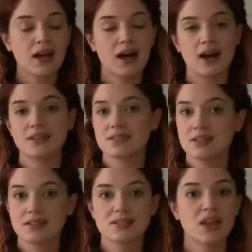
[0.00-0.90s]

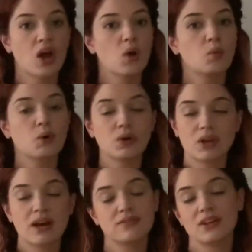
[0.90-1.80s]
hostas will
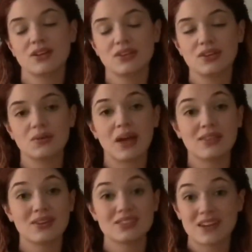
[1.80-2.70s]
not fail you, and
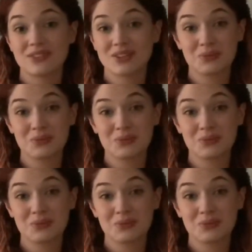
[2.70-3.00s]
they're definitely